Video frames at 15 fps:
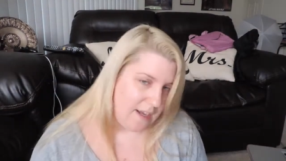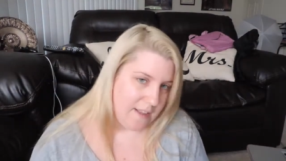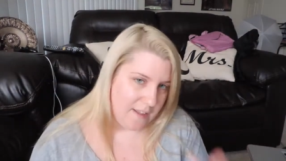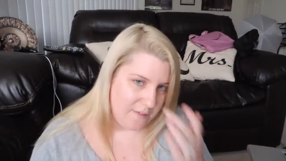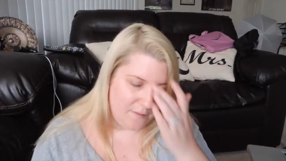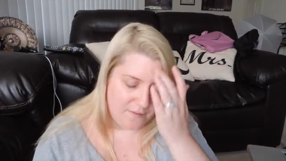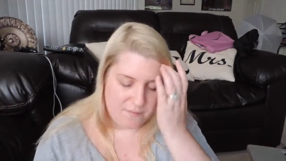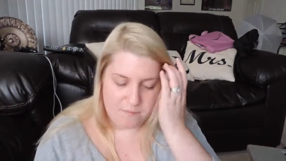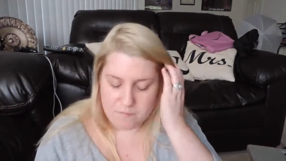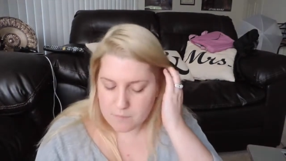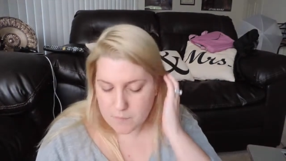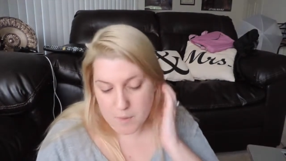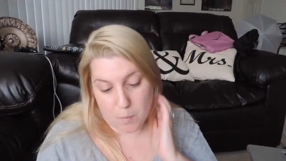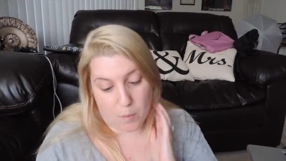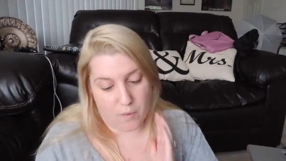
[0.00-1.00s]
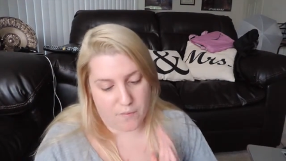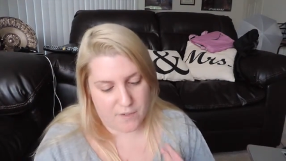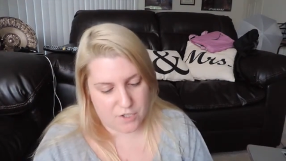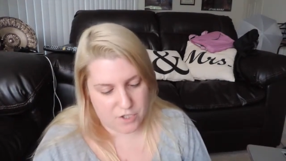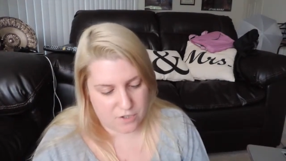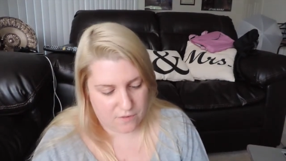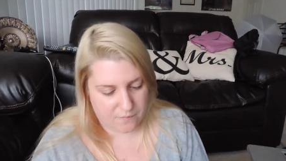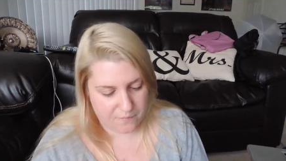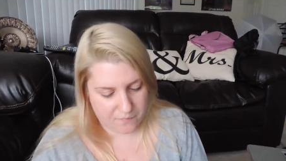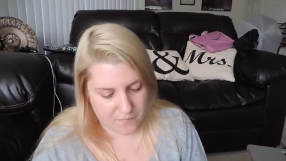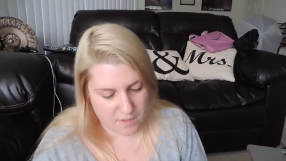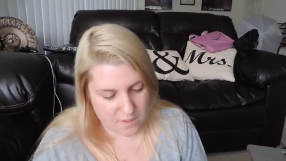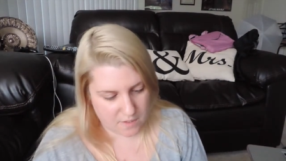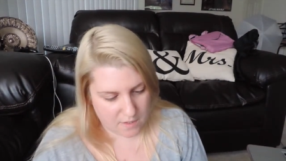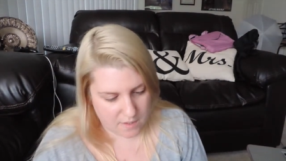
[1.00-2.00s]
I love the POREfessional.
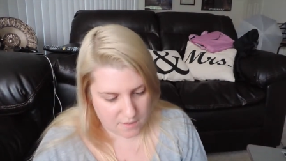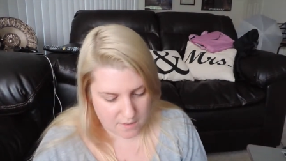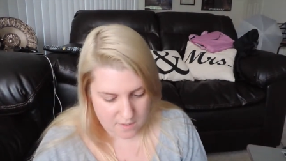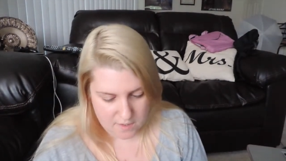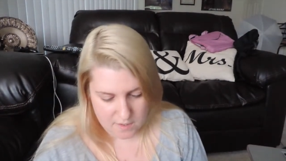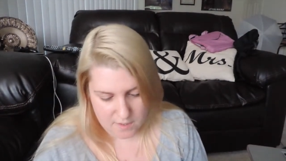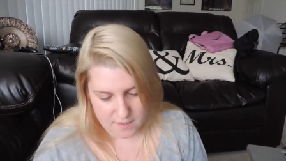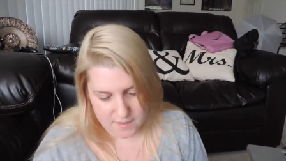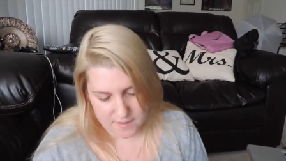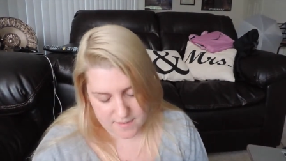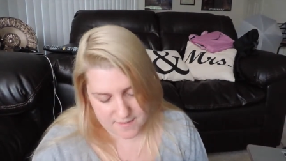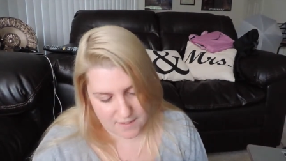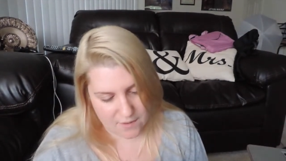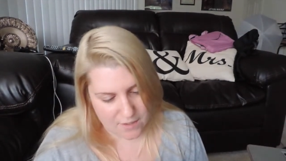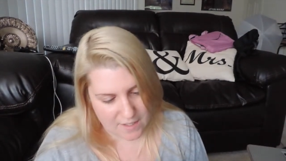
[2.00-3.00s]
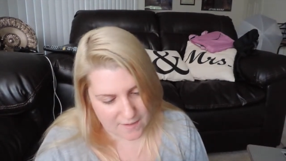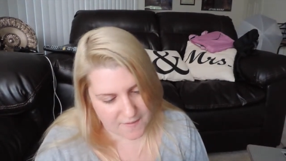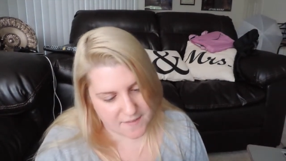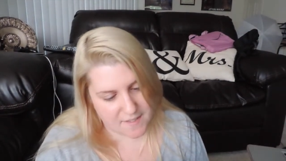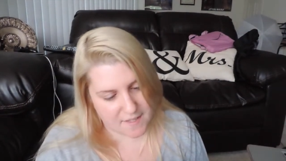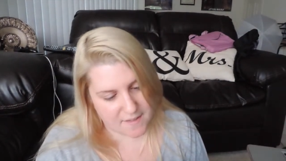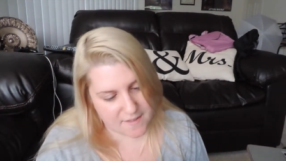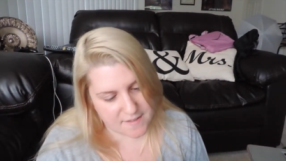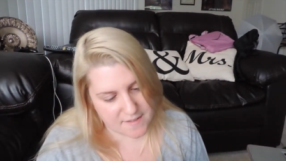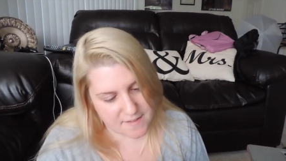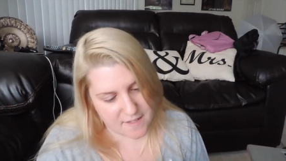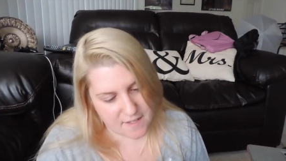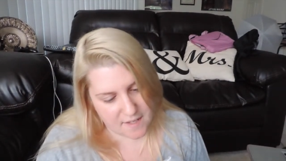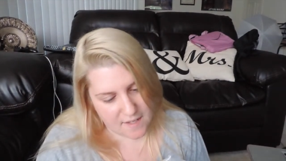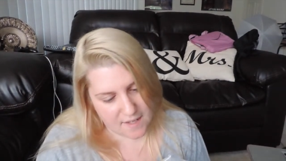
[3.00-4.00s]
And then I got this, I don't know how you say this,
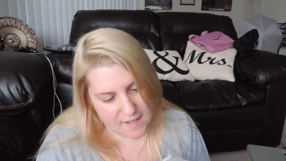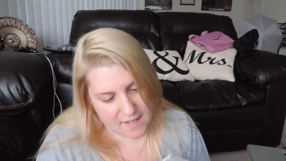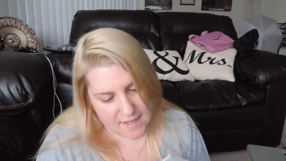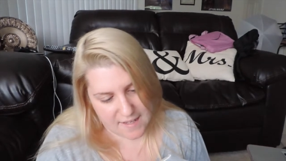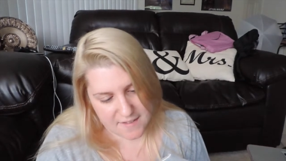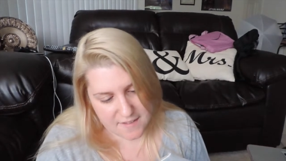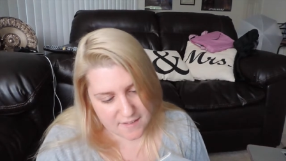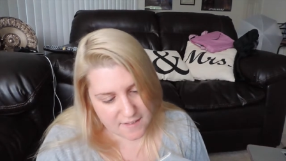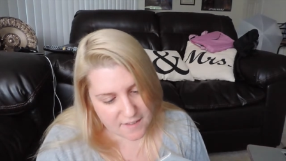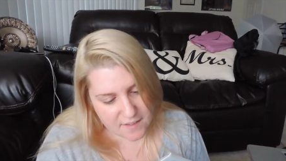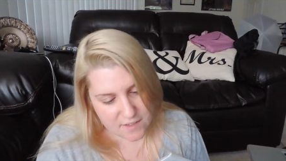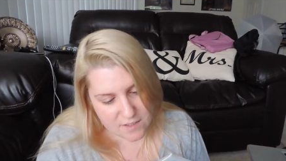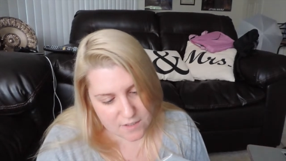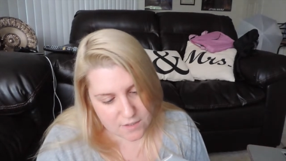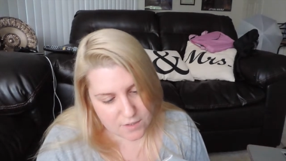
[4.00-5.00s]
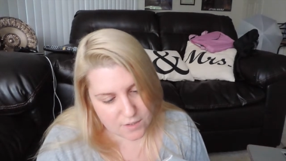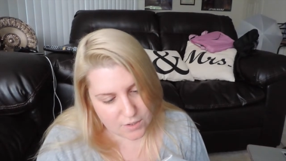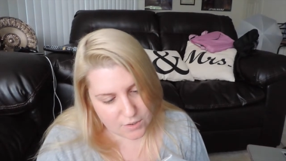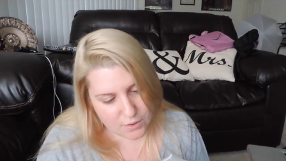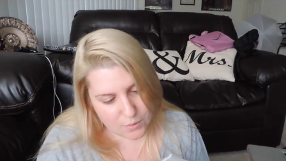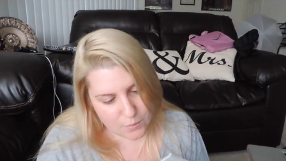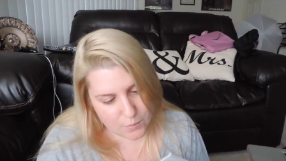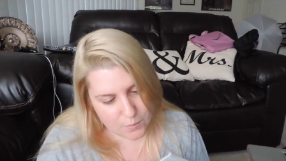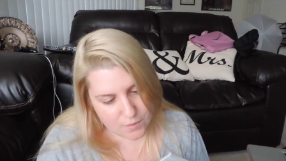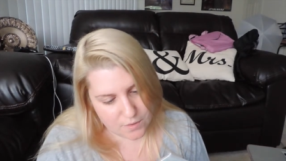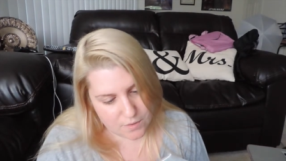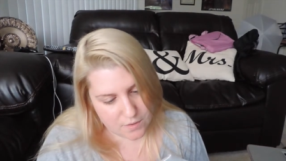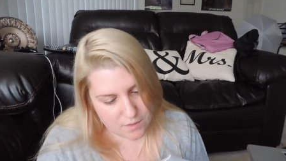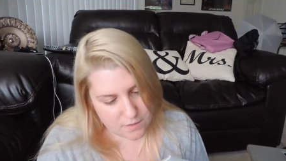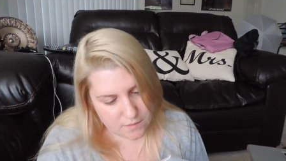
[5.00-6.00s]
Atelier
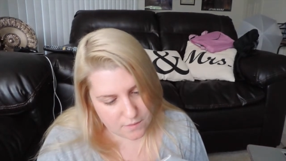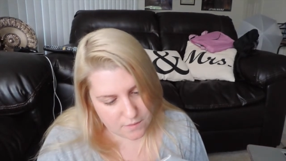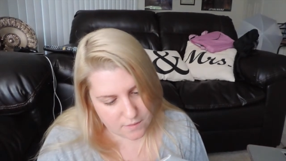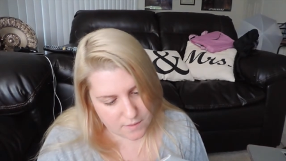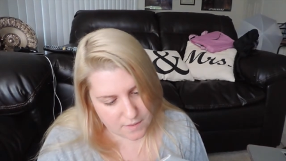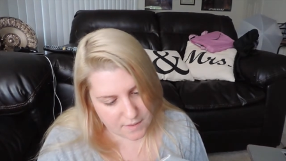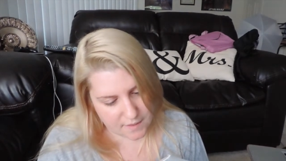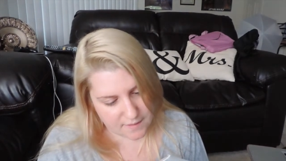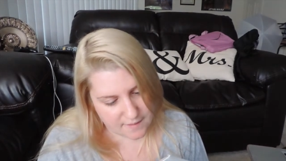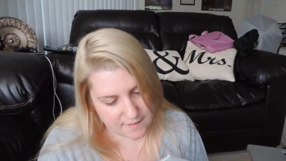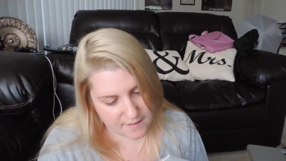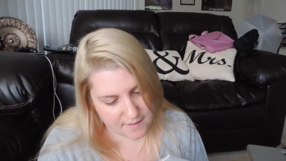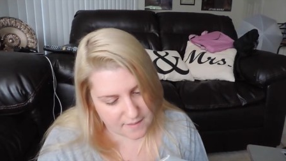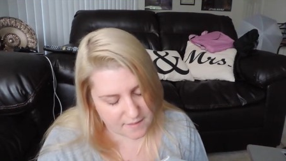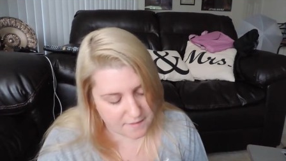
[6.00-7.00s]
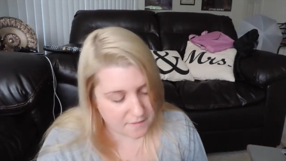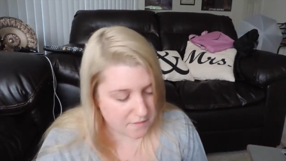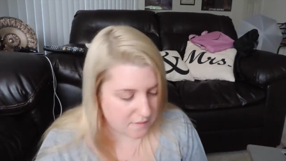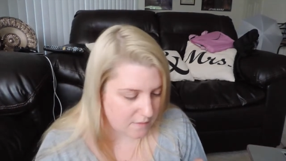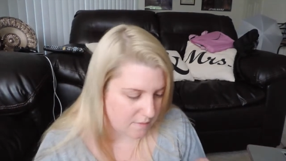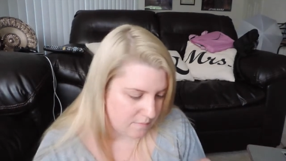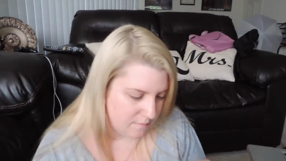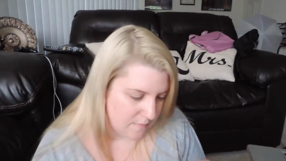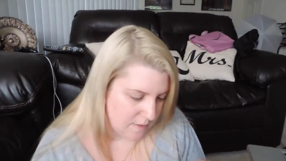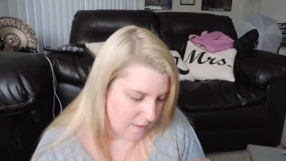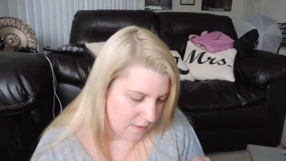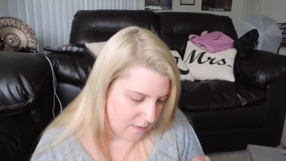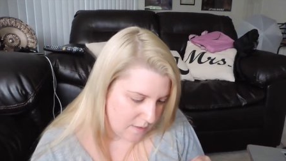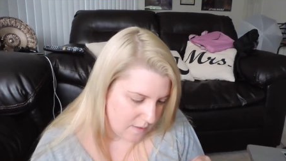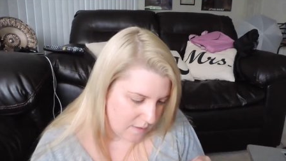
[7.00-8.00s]
Cologne and it's in,
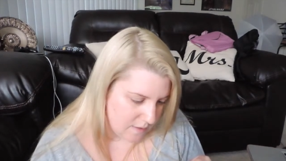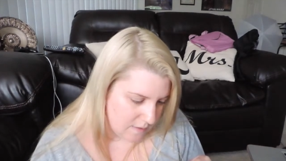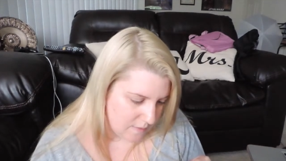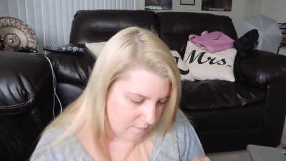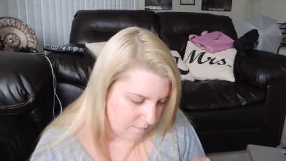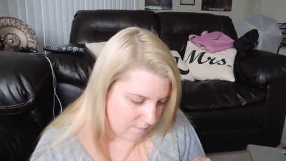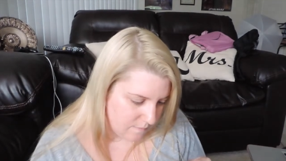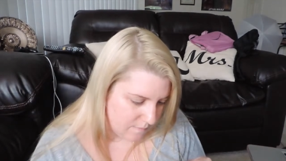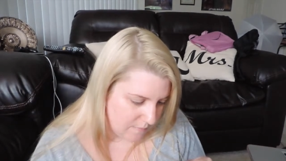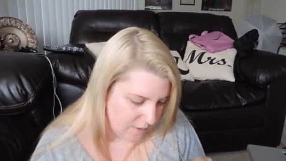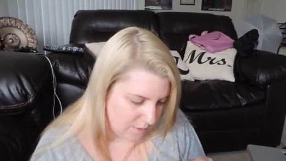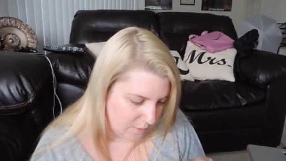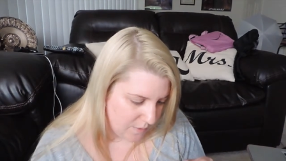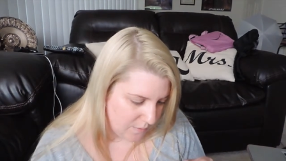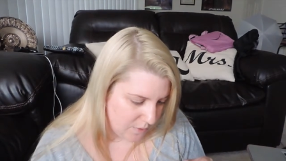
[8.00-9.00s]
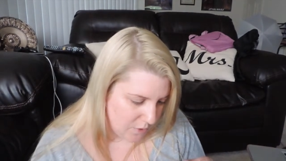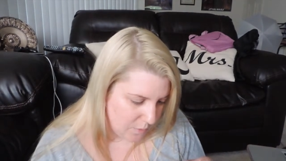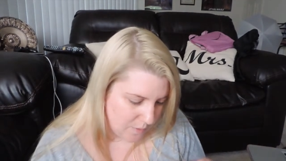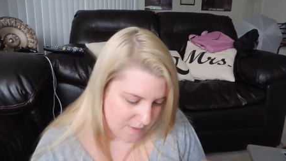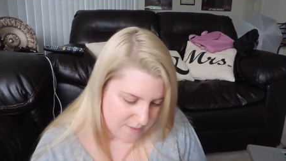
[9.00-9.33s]
I don't even know